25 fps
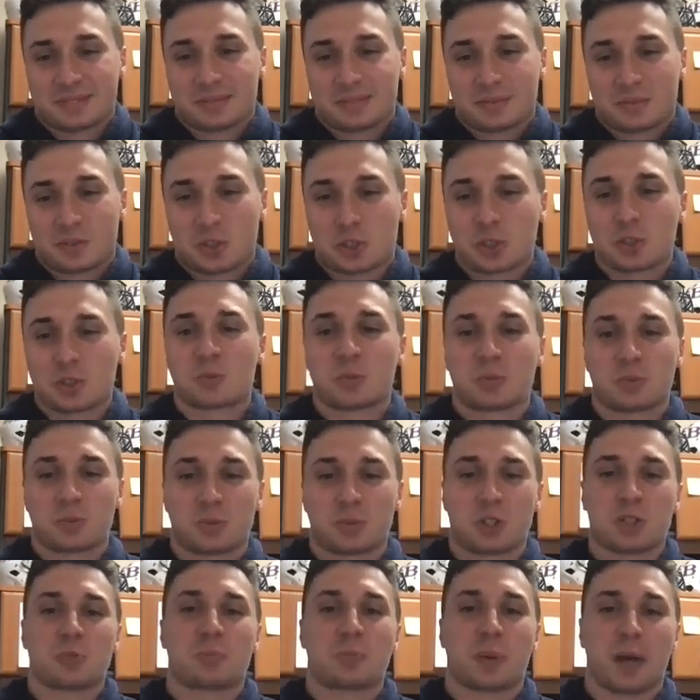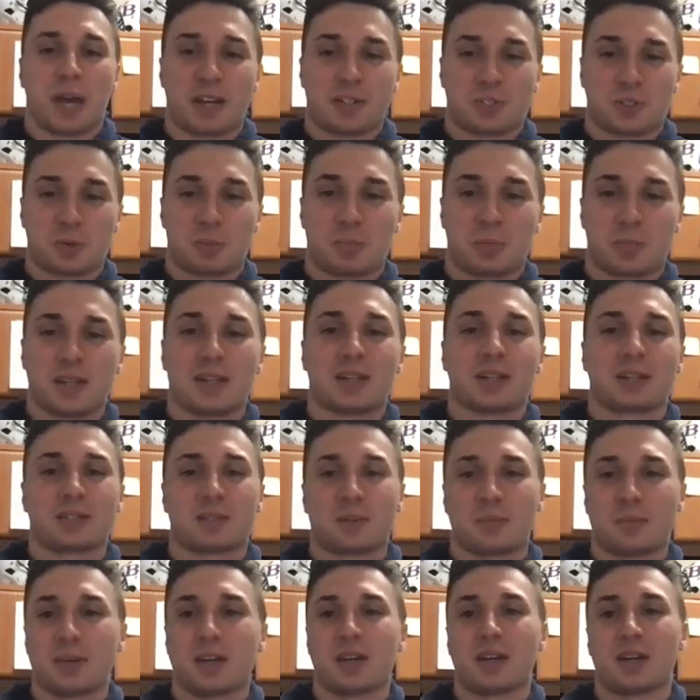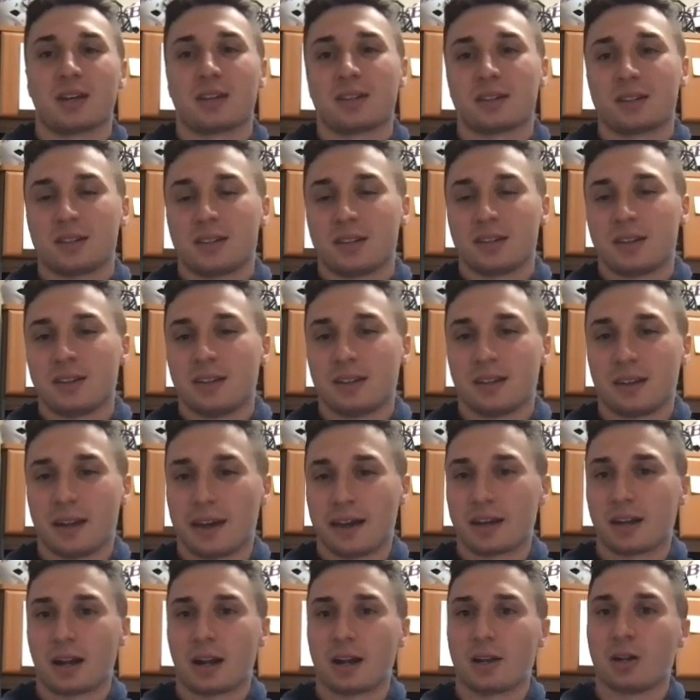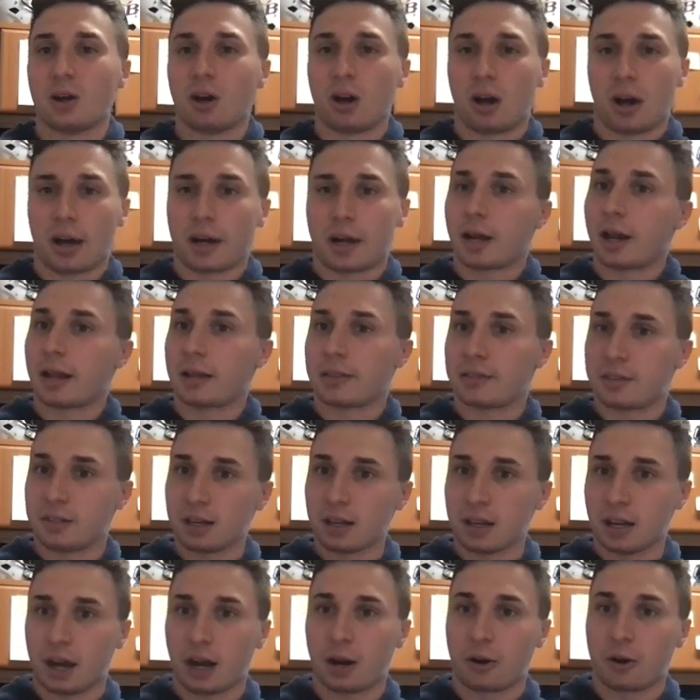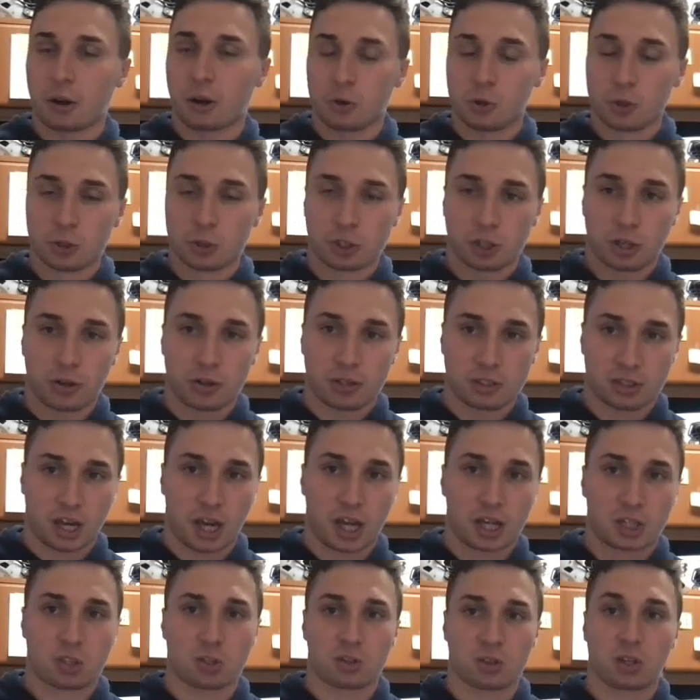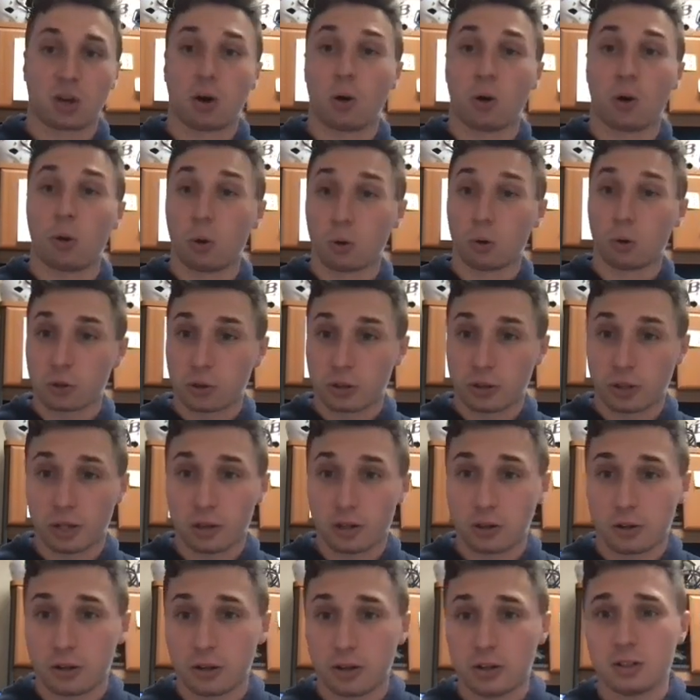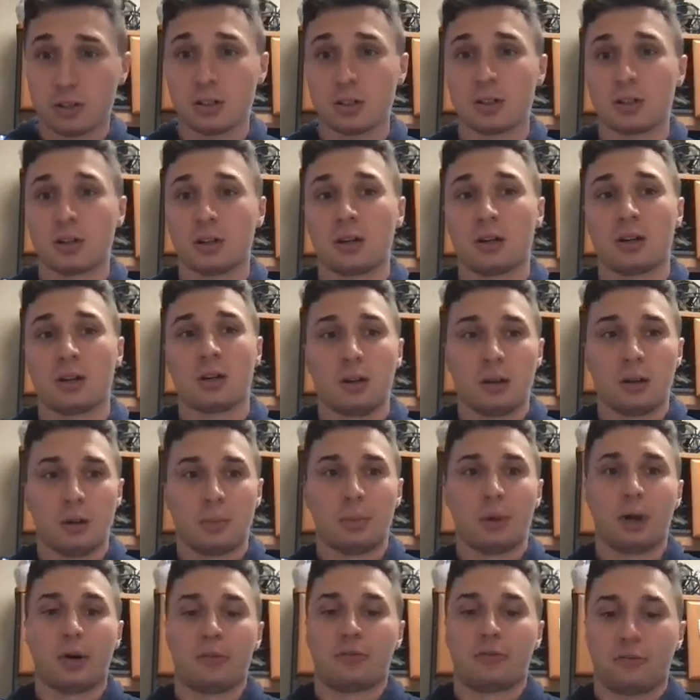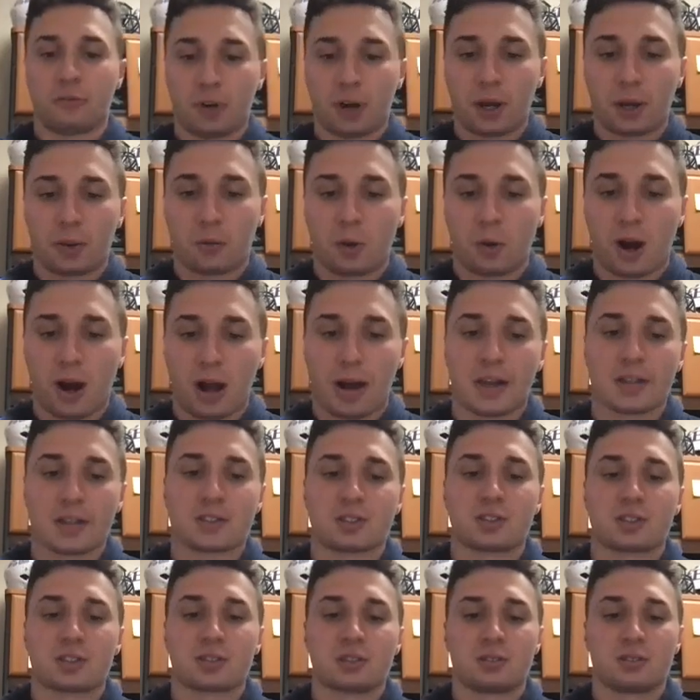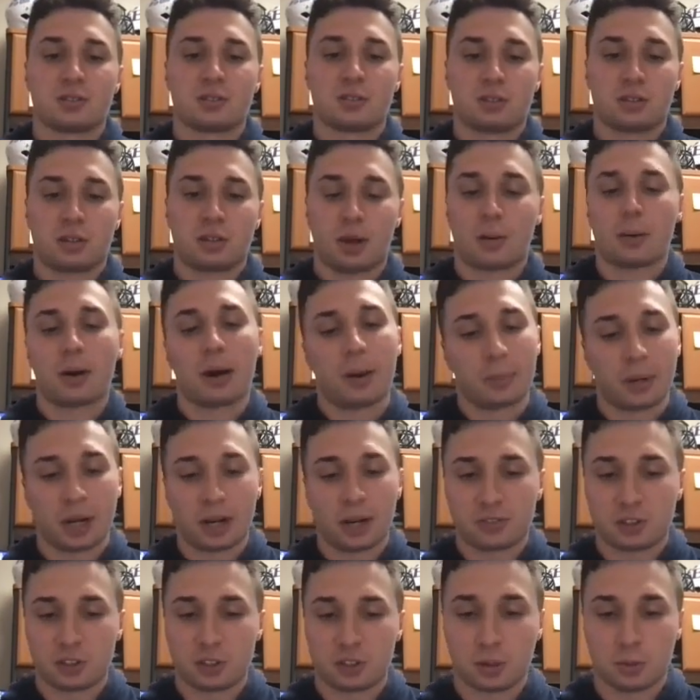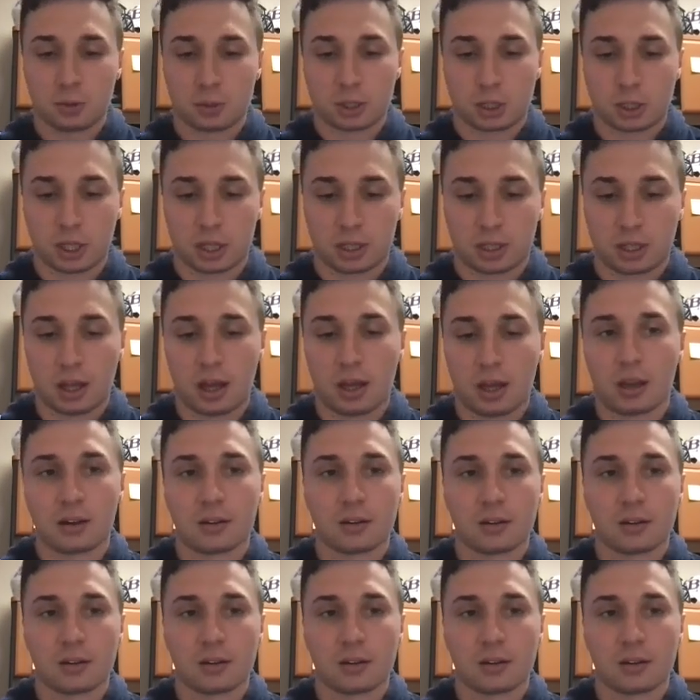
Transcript: she's past her peak to me. And I think Araujo is actually older than her, but fight wise, I'm gonna have to double check that.